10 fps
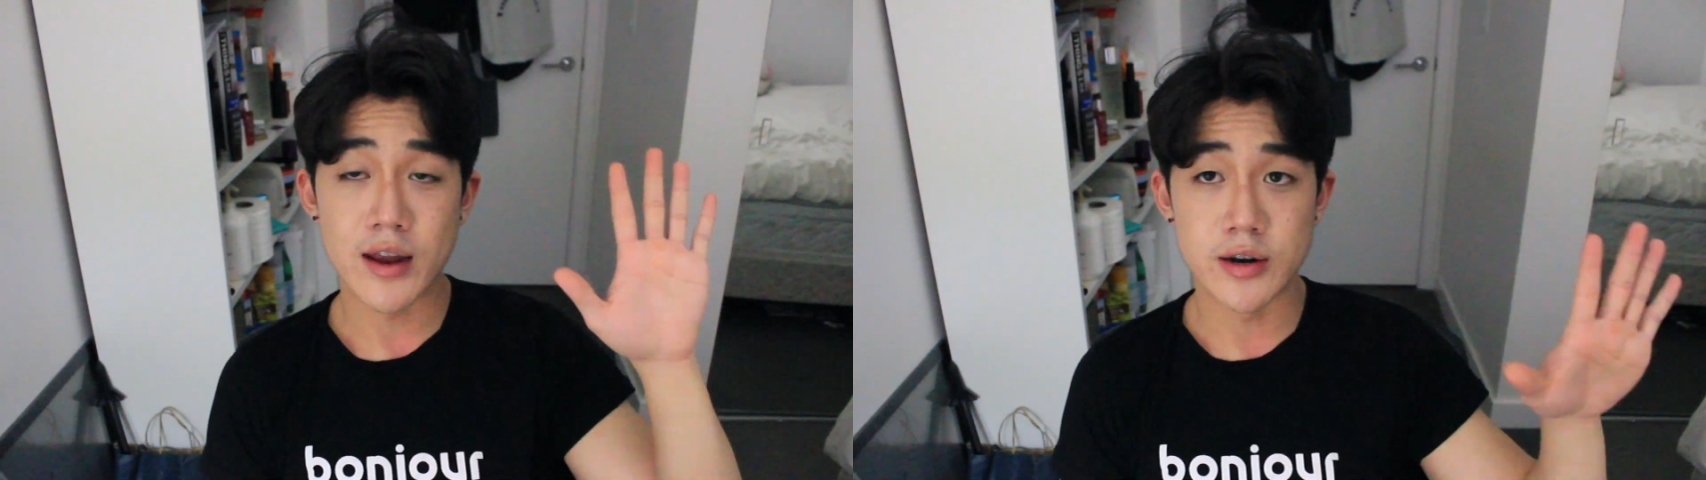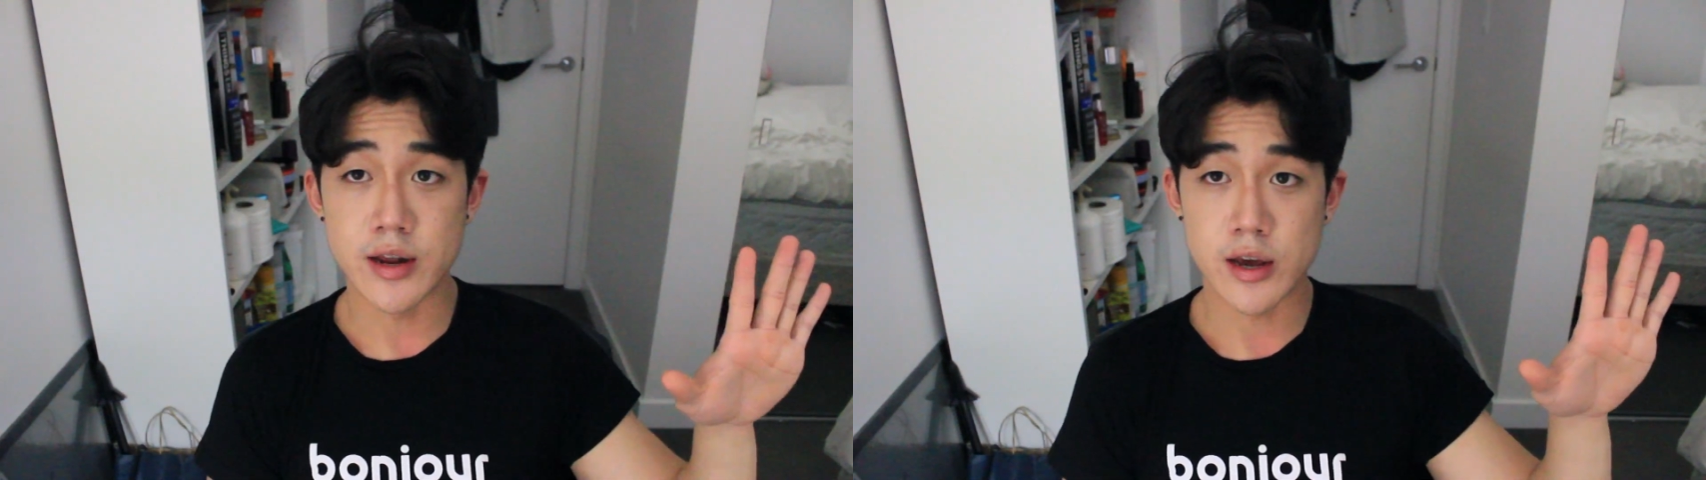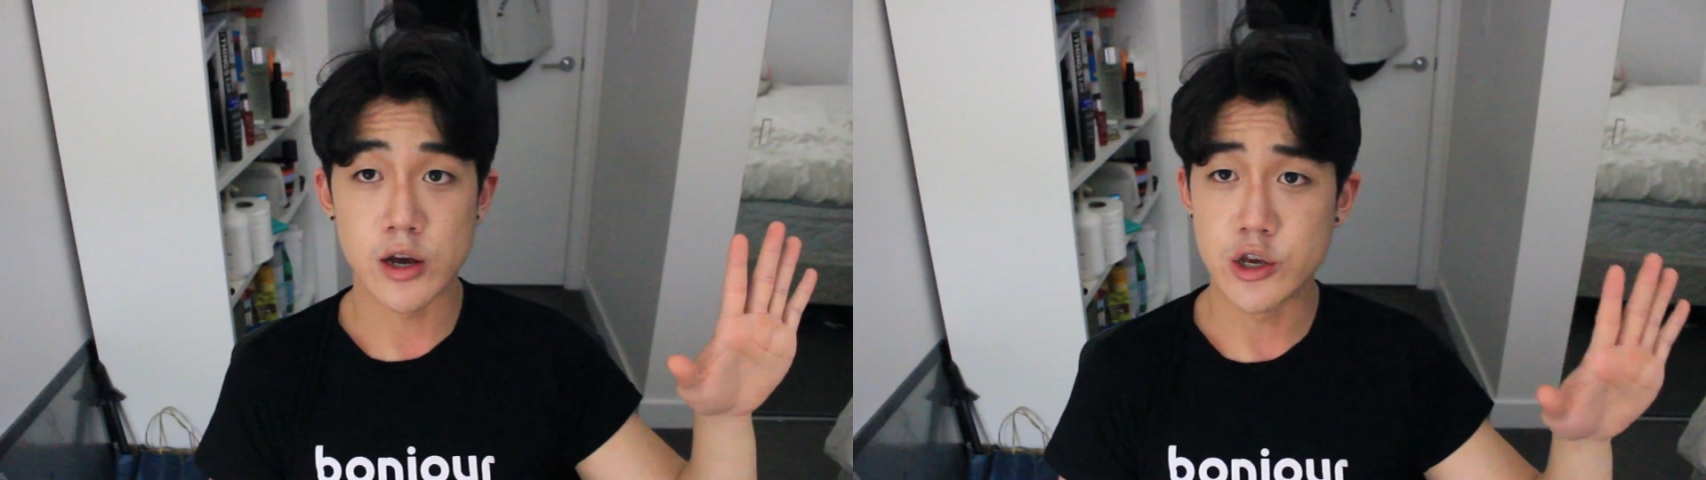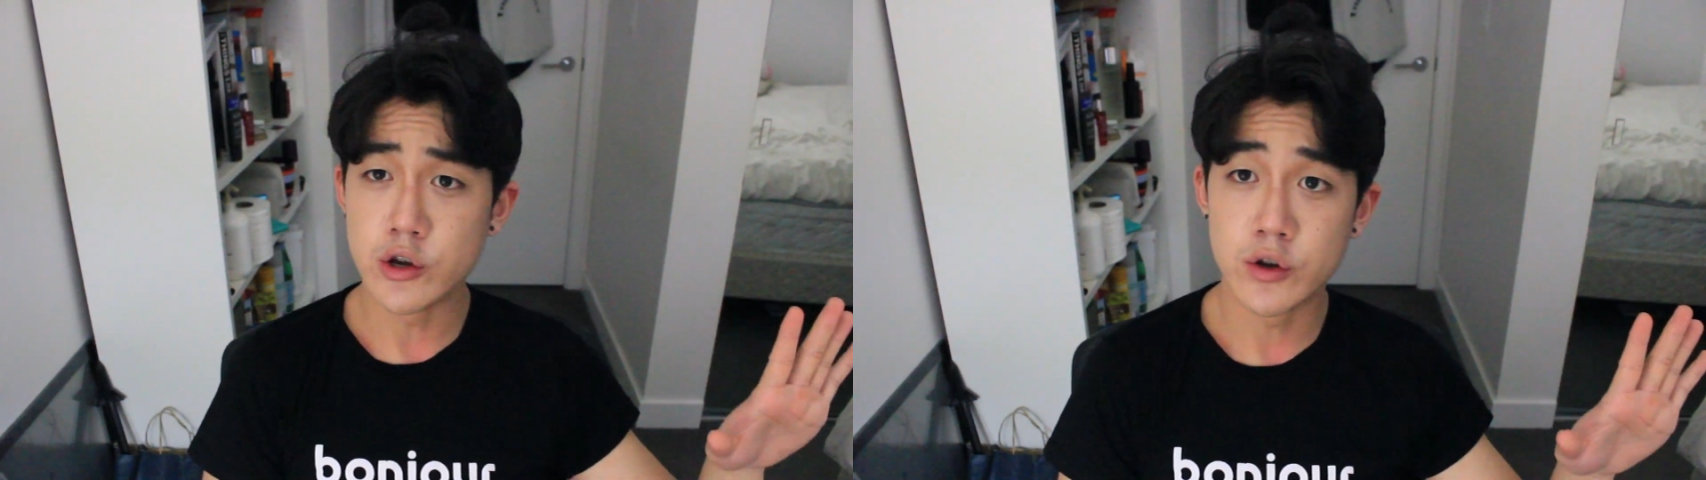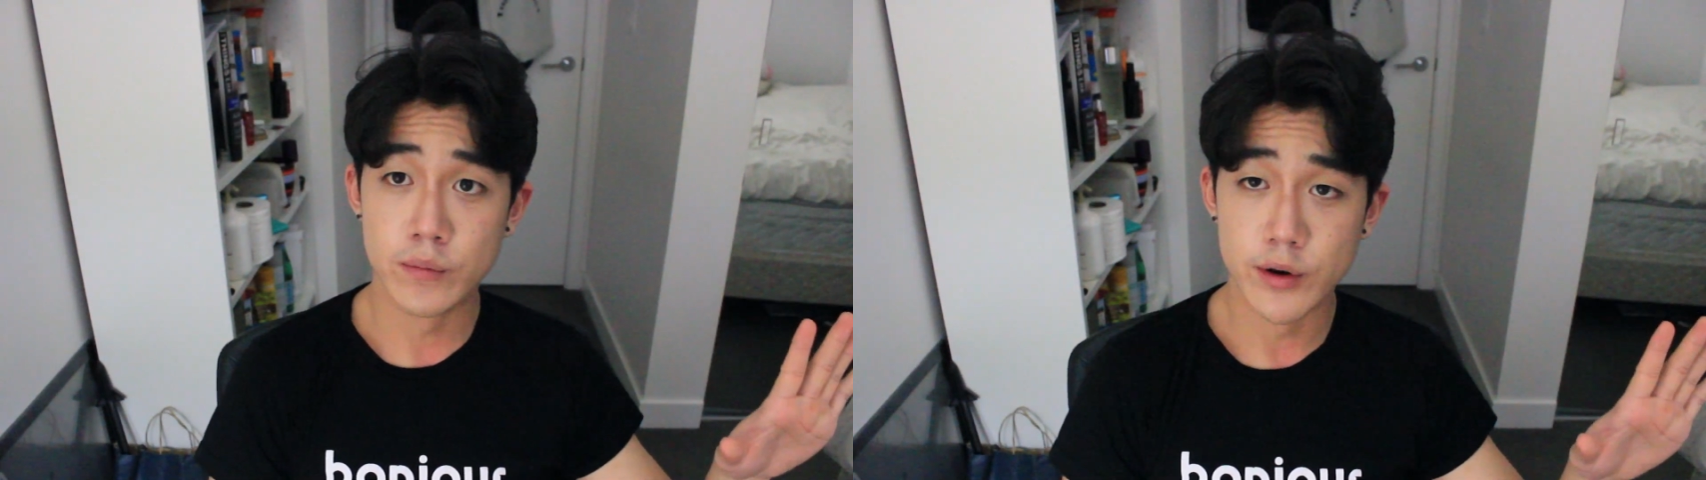editing a
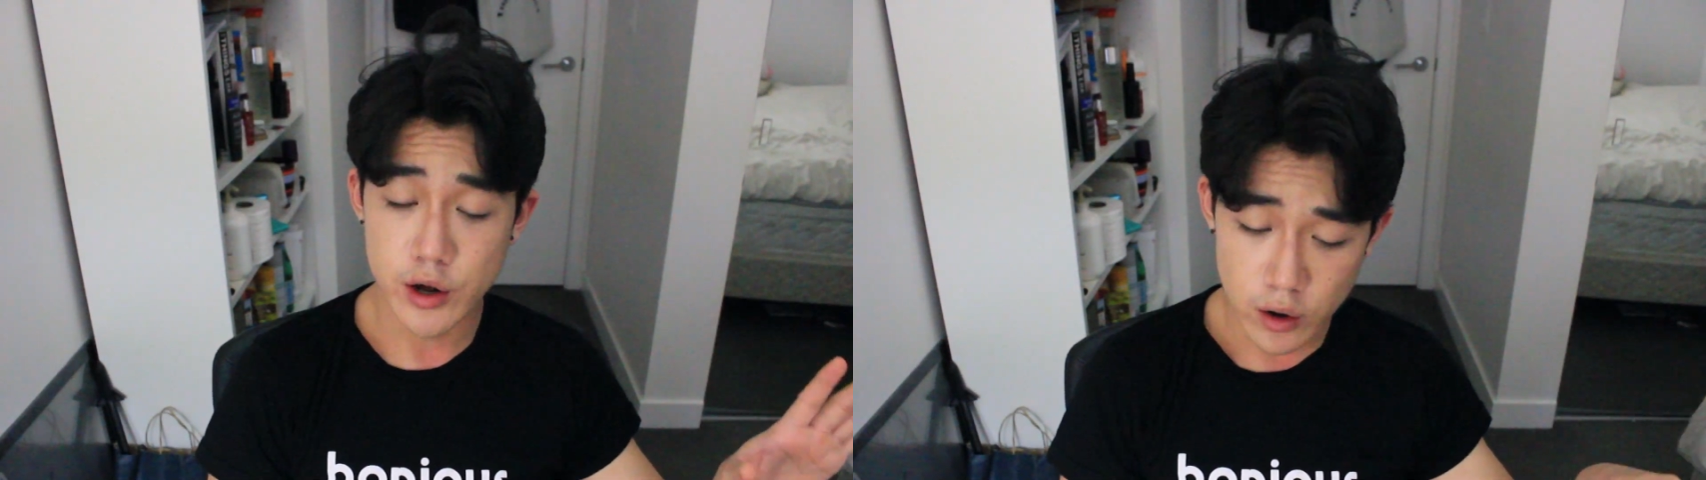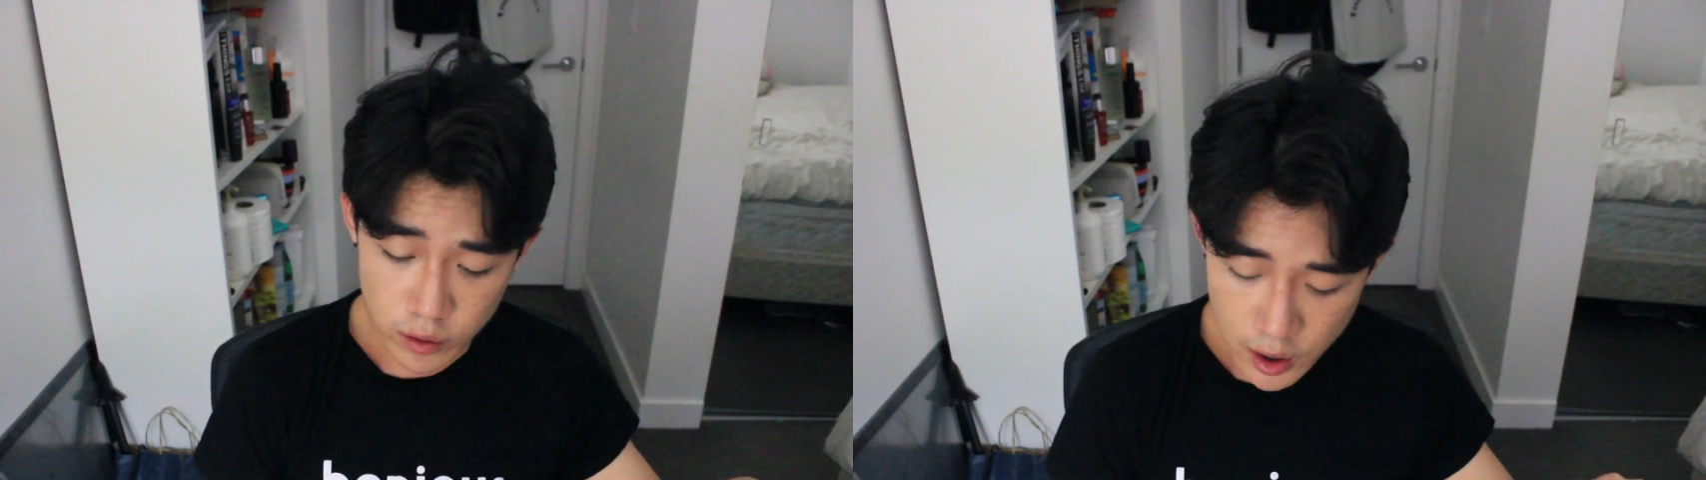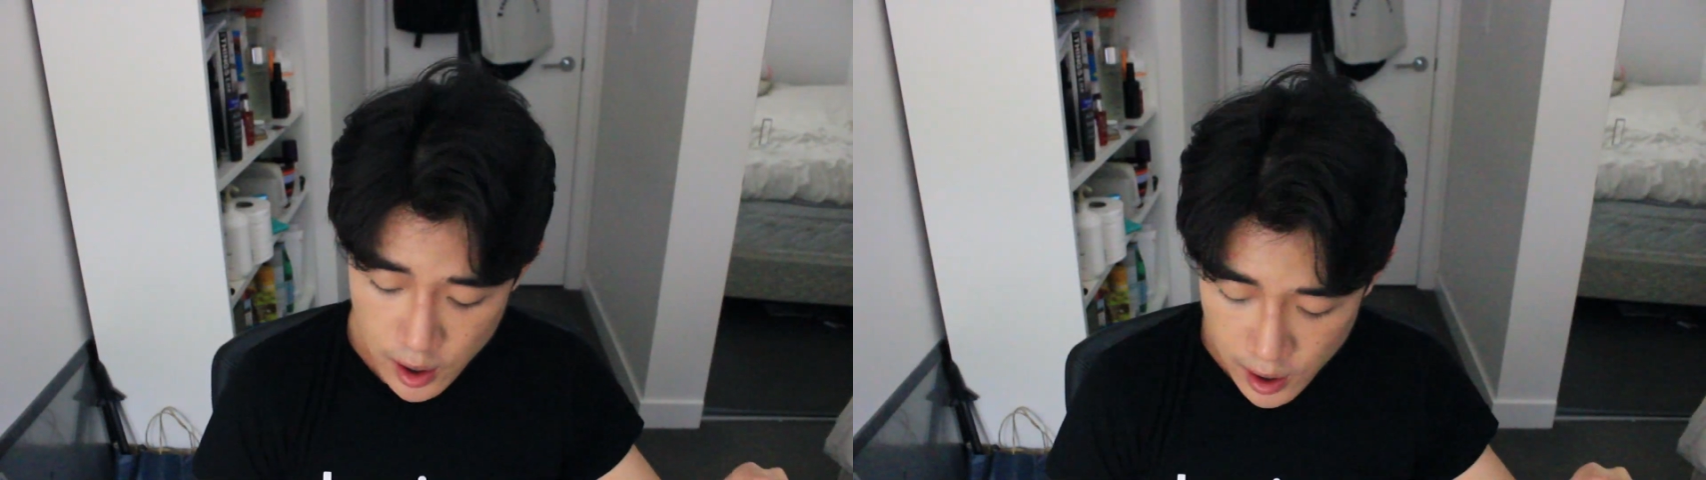YouTube video.